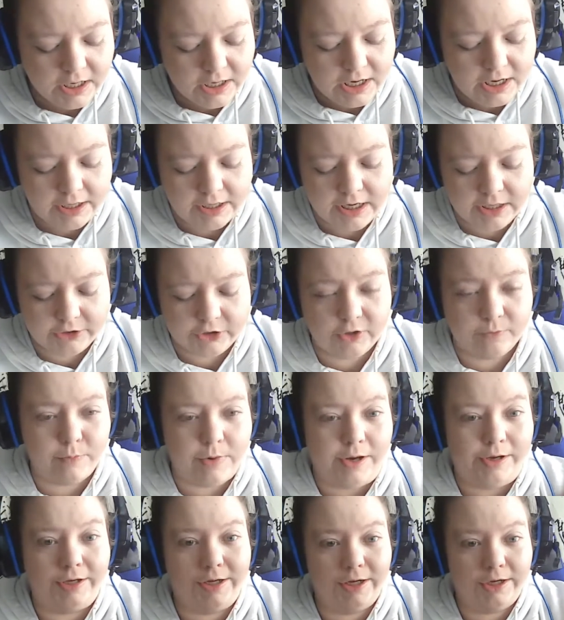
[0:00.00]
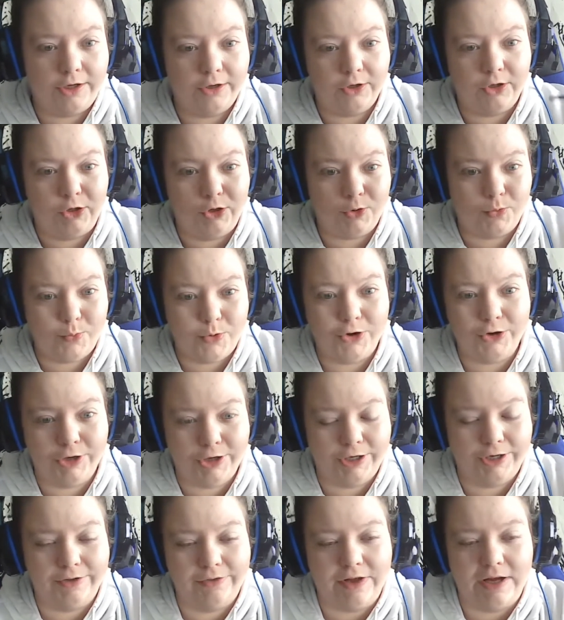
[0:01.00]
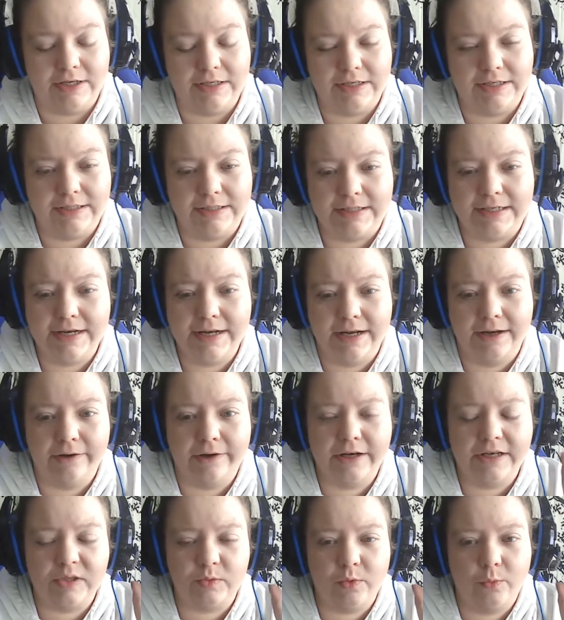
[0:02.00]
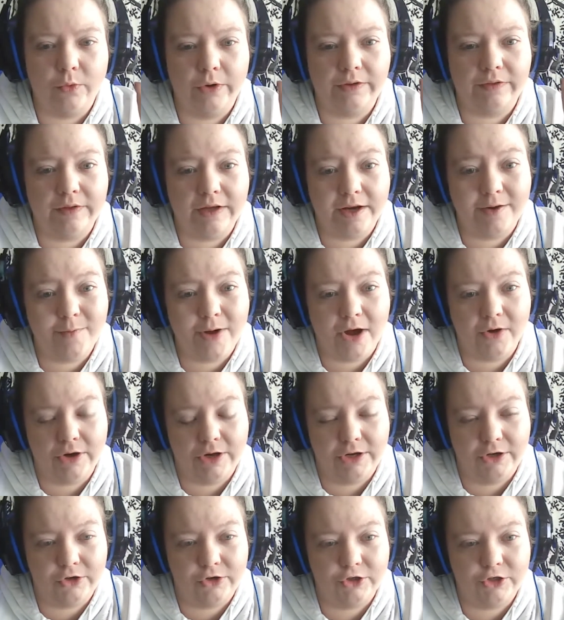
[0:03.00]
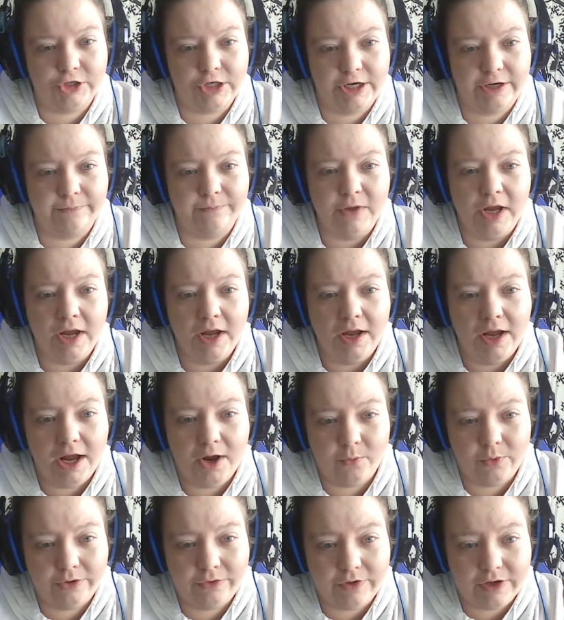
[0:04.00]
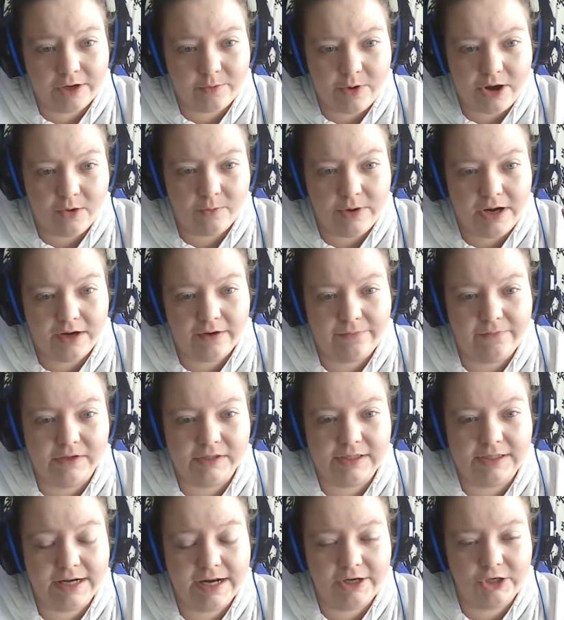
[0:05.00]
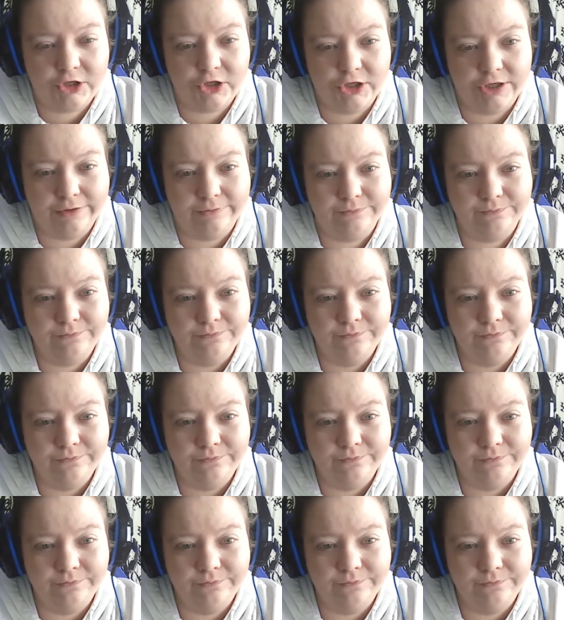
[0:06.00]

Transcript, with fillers: And as you're making it, you're putting in that intent. Because when we think about energy and we think about manifestation,